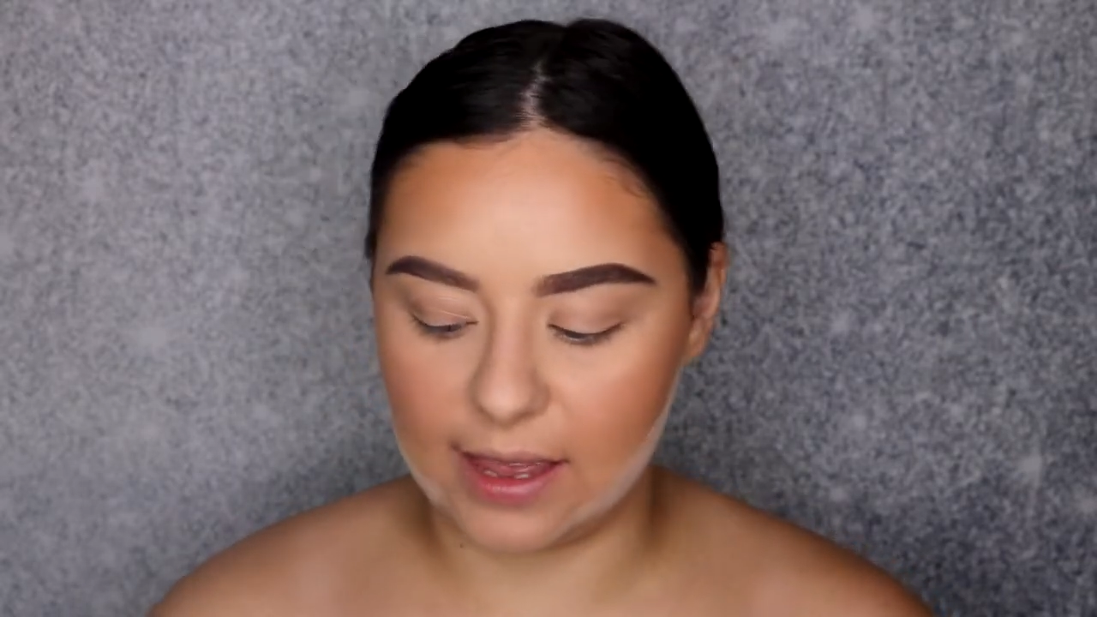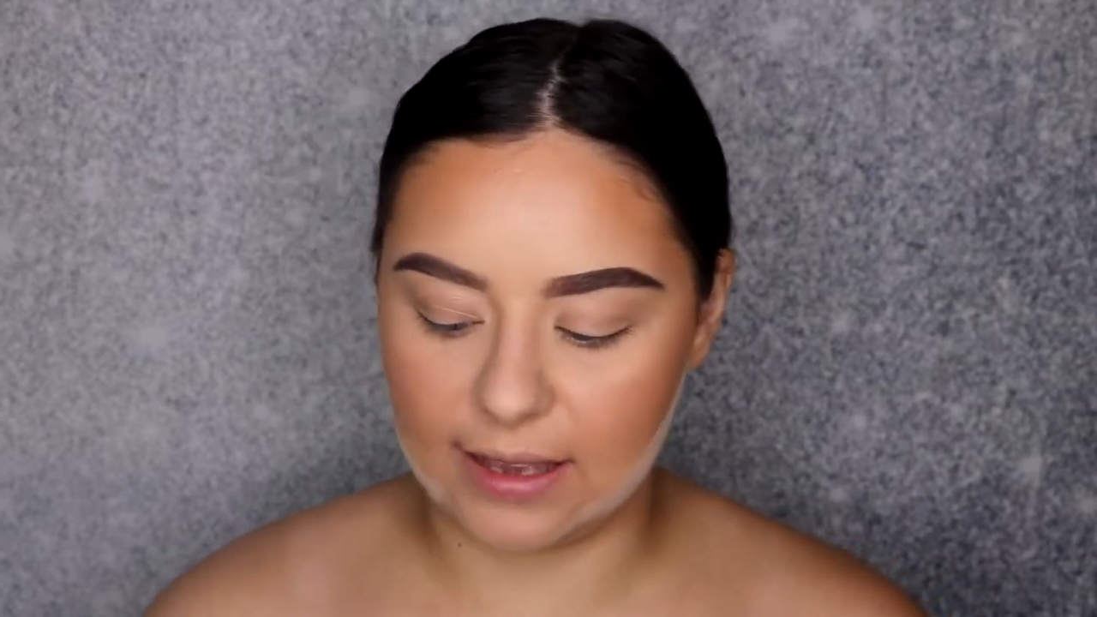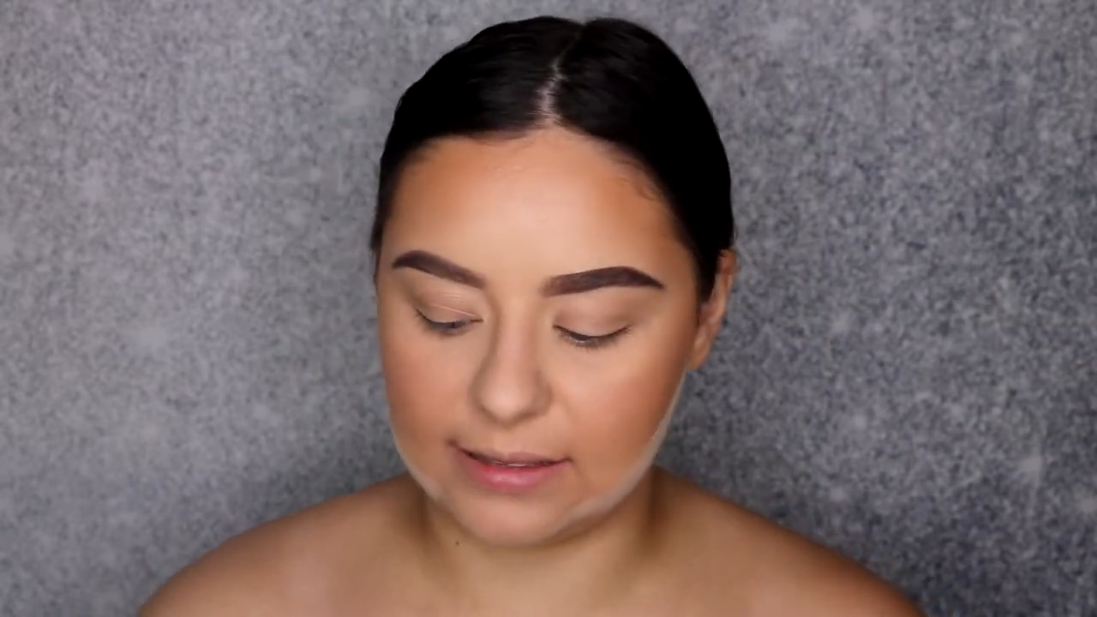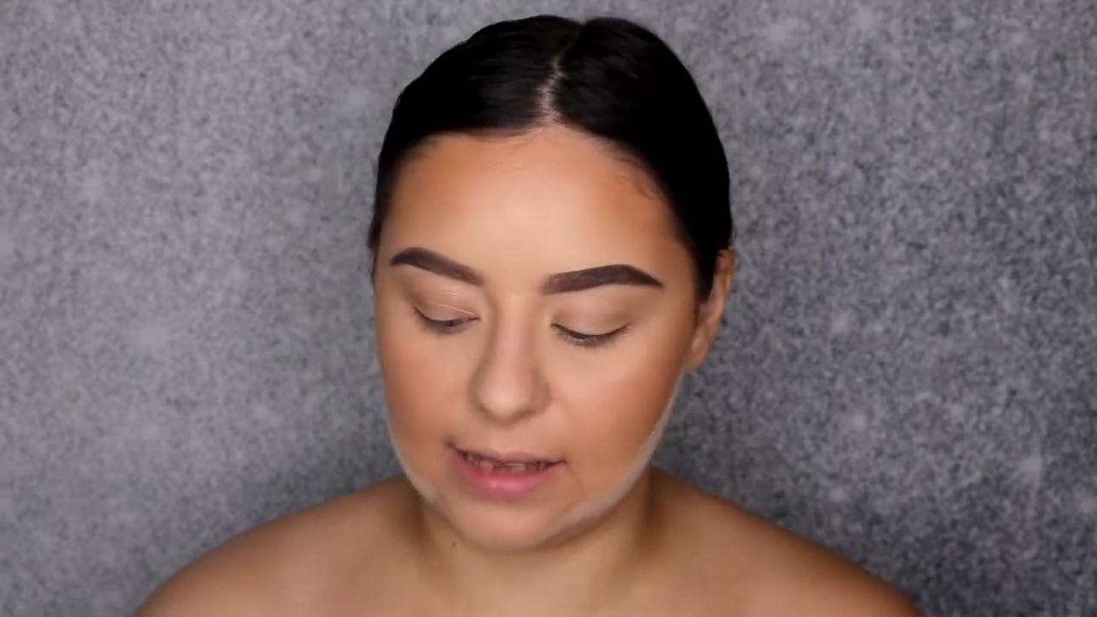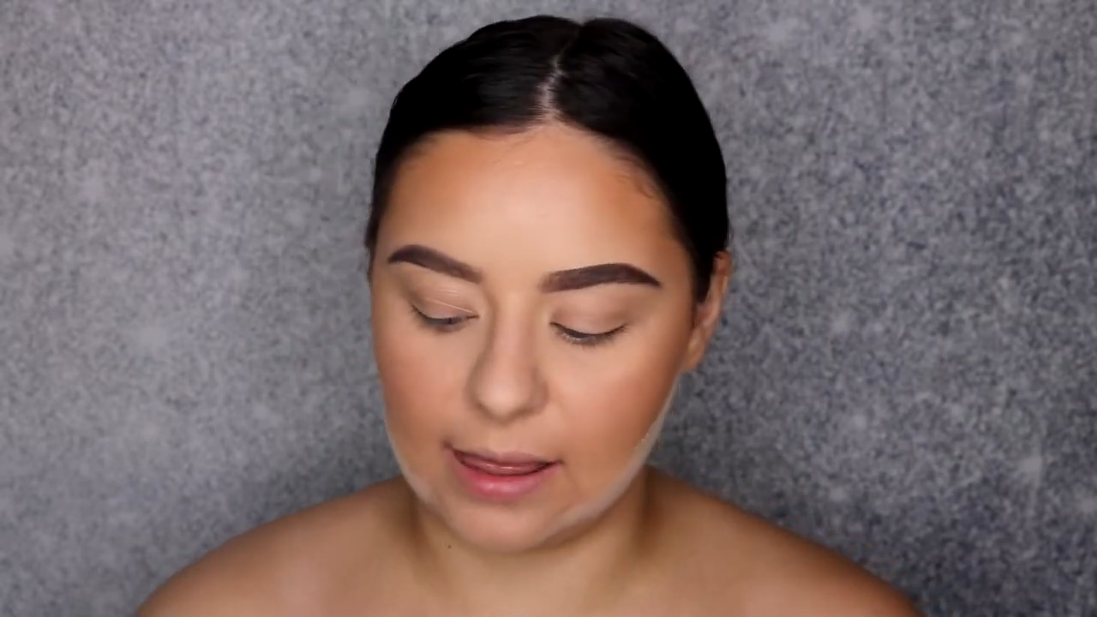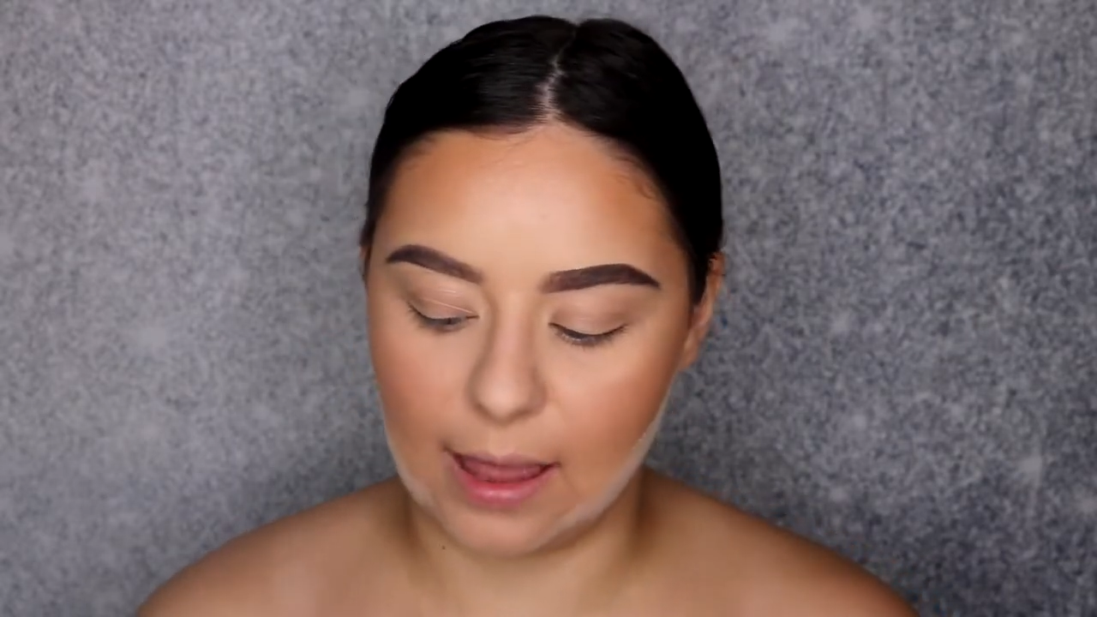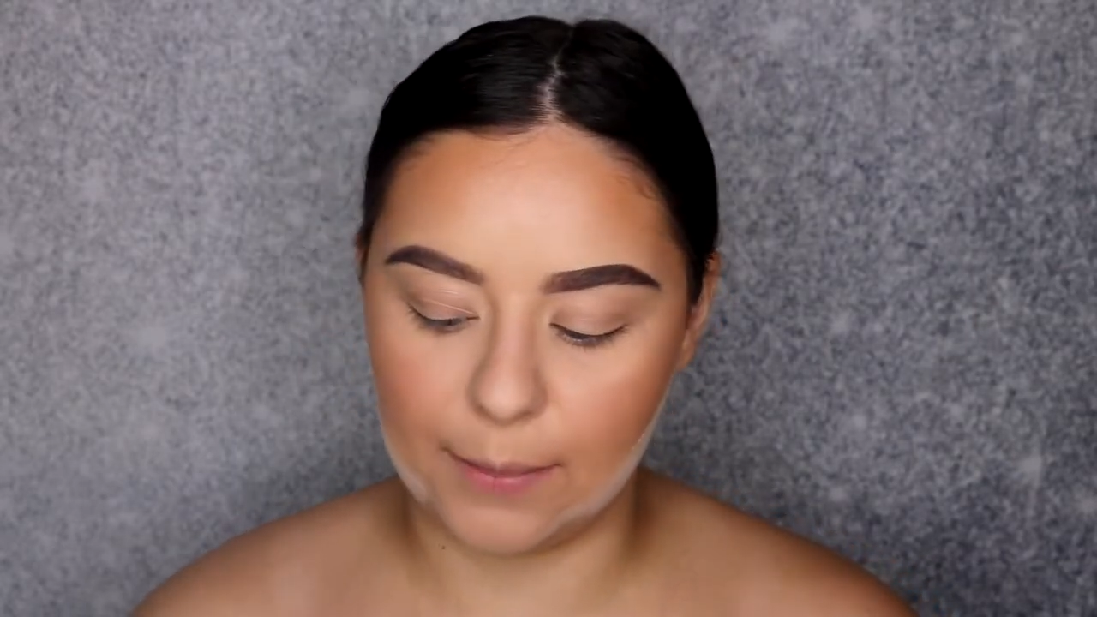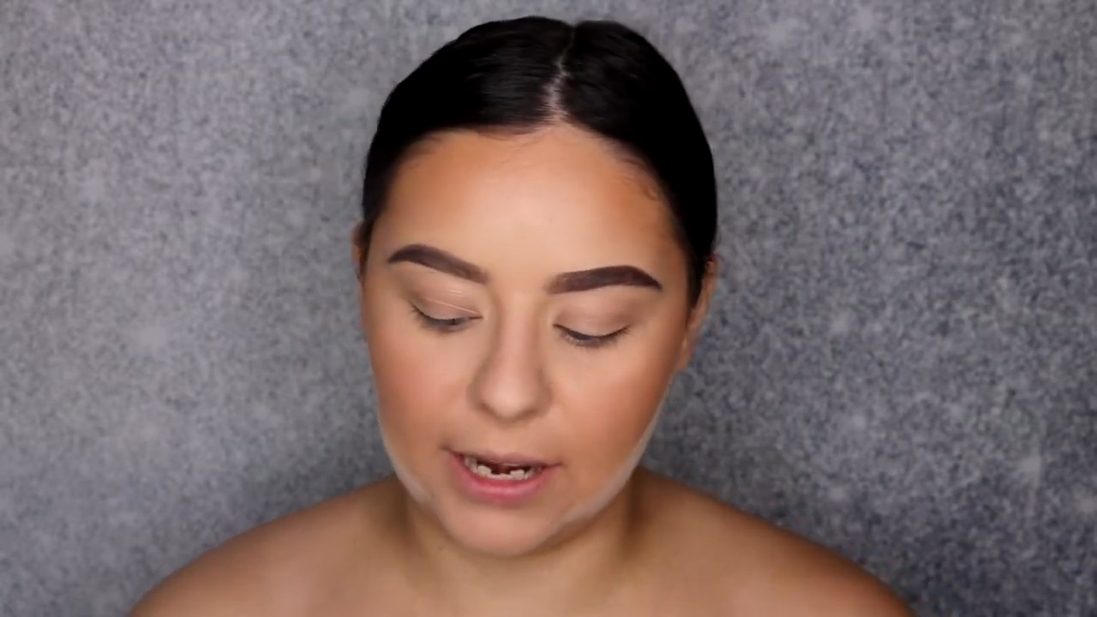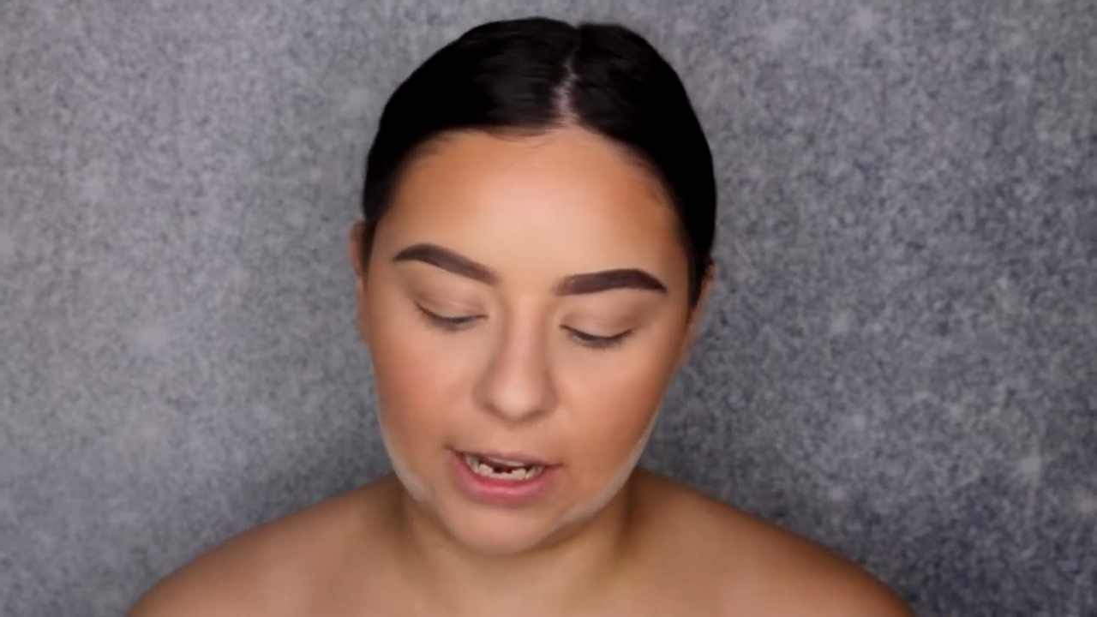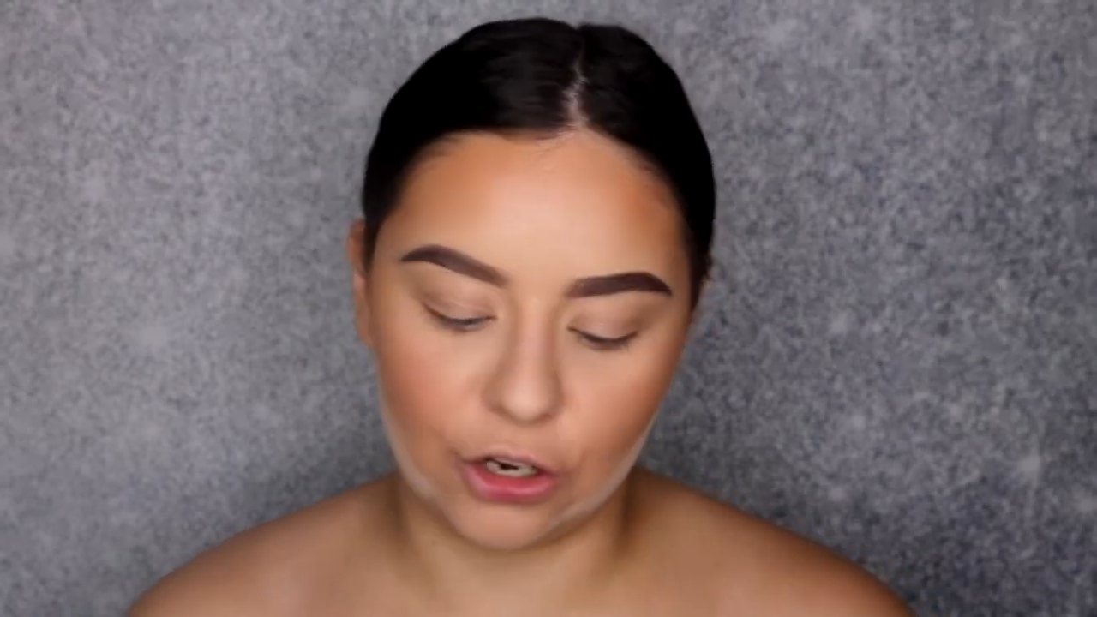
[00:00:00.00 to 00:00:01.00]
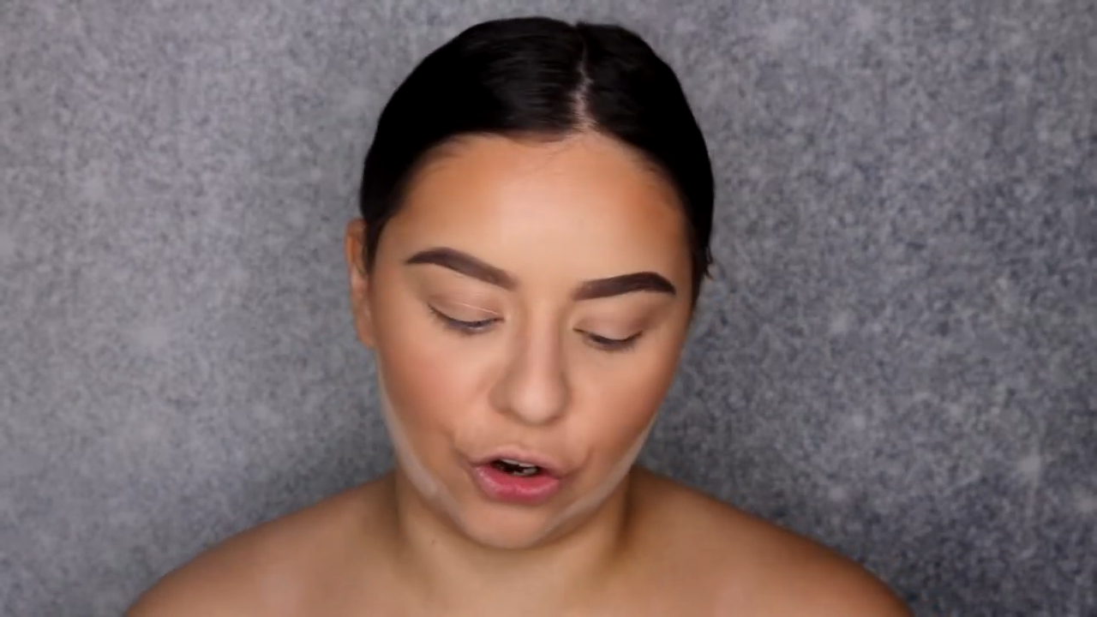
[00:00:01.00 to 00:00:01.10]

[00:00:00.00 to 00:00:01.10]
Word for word: is Lemonade